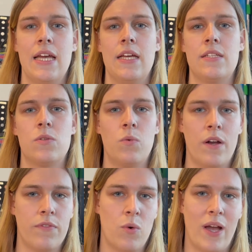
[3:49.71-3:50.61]
it's one
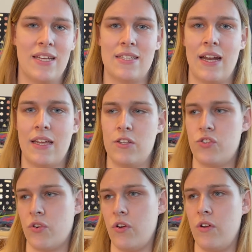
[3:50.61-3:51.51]
of the ways that I can
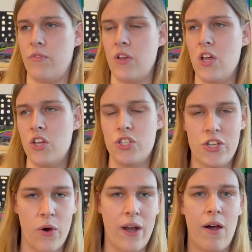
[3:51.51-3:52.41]
sort of
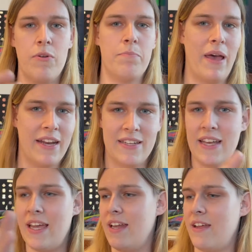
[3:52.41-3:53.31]
zone out and
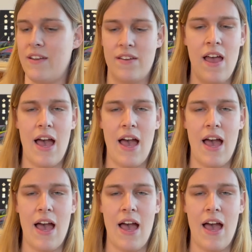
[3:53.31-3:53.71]
meditate and